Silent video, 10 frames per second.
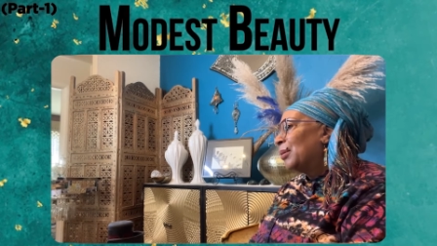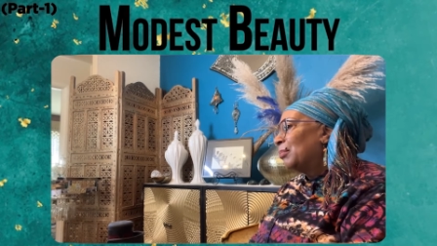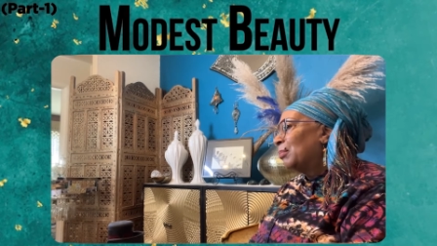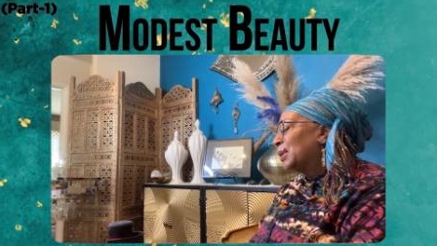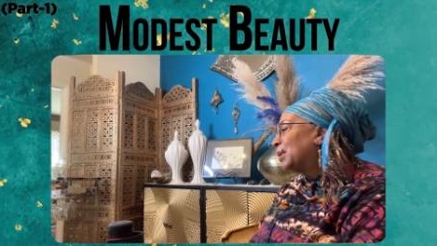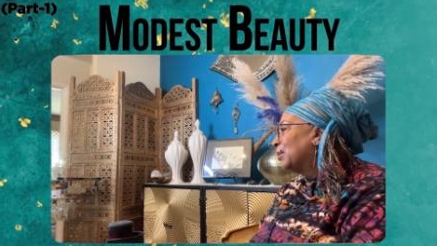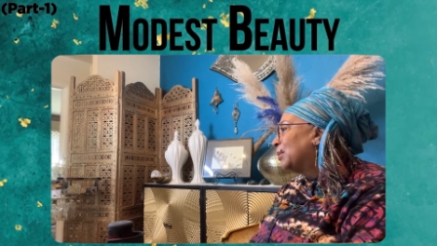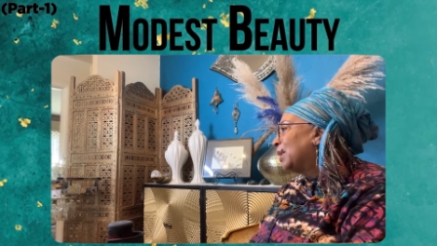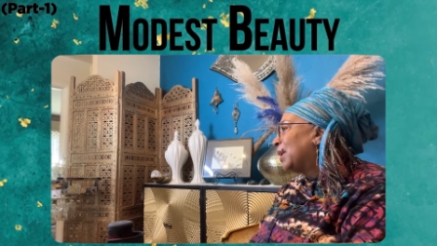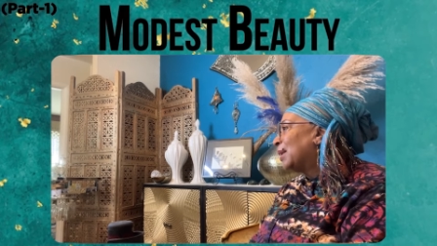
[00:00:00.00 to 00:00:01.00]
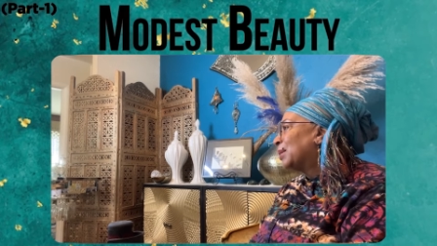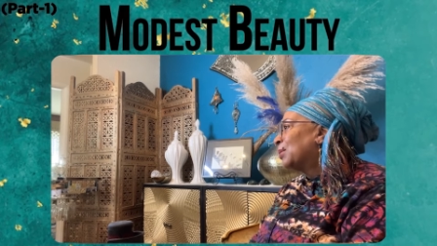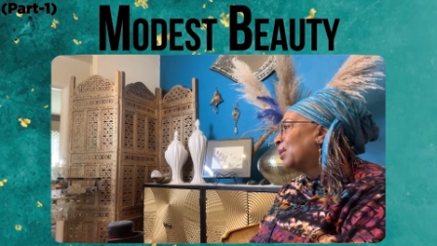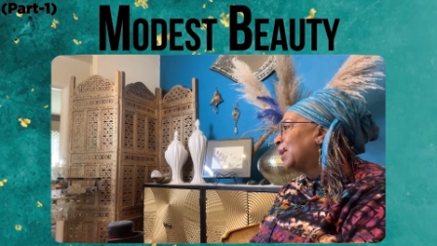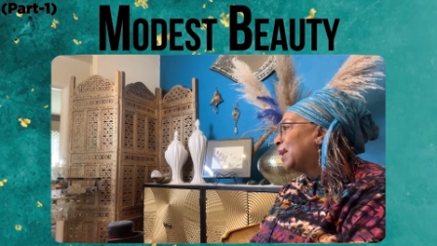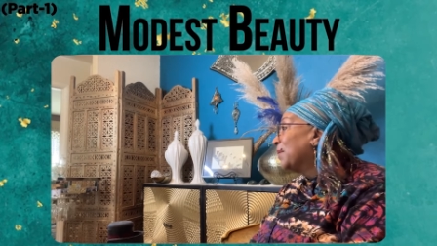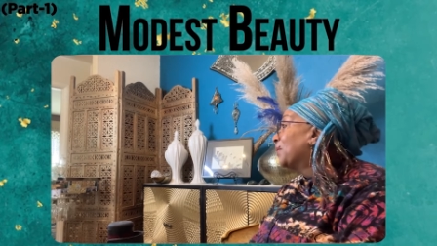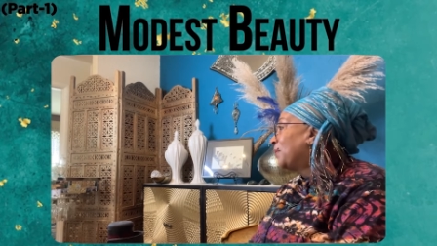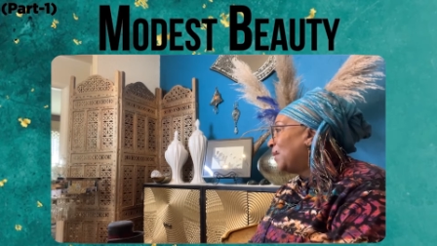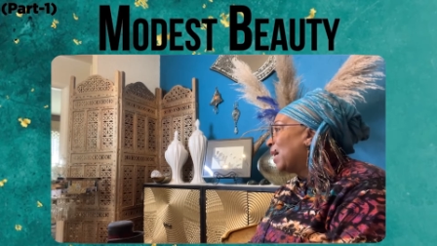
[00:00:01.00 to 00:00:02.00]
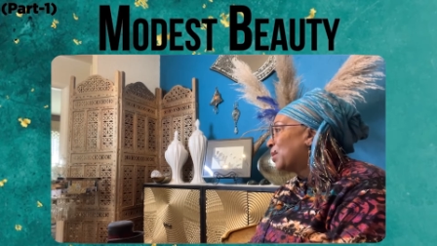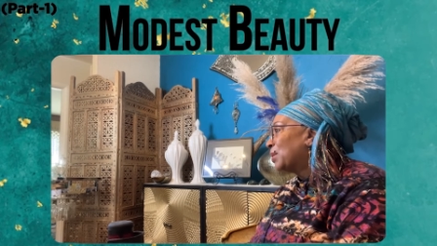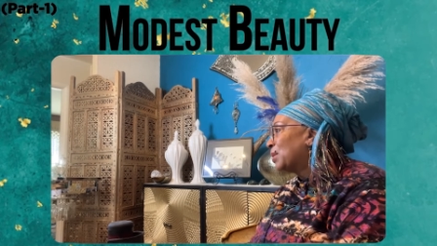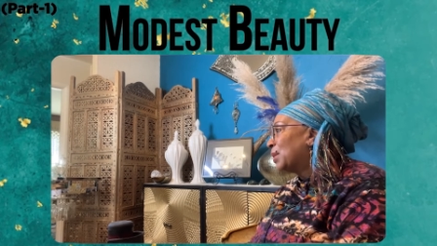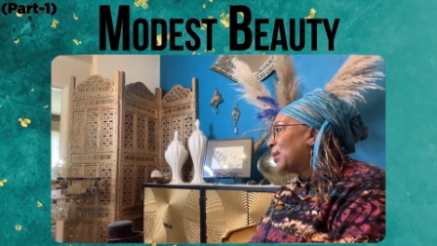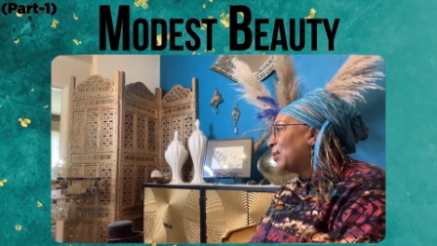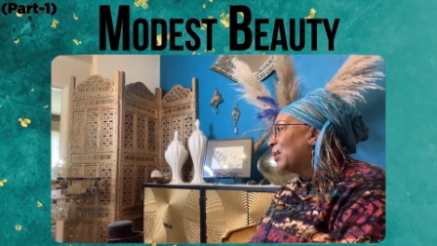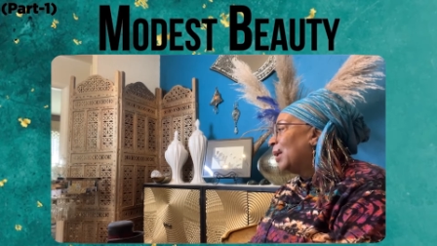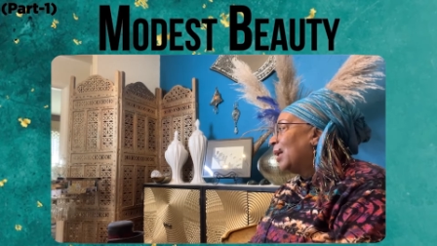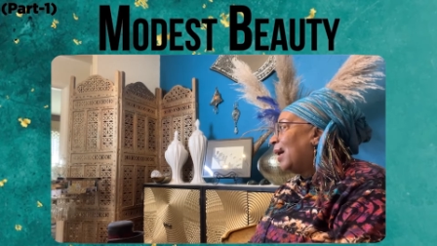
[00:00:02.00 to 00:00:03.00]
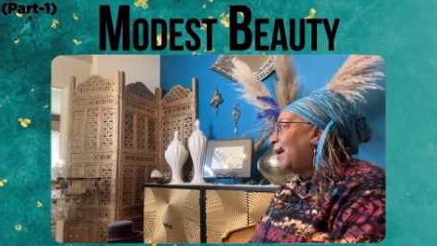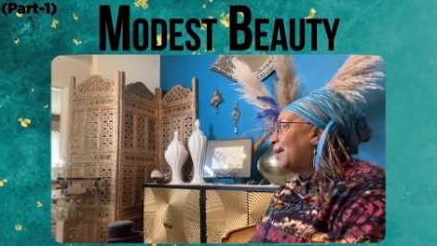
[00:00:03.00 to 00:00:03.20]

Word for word: Muslims that I saw give a fashion show. Mm -hmm.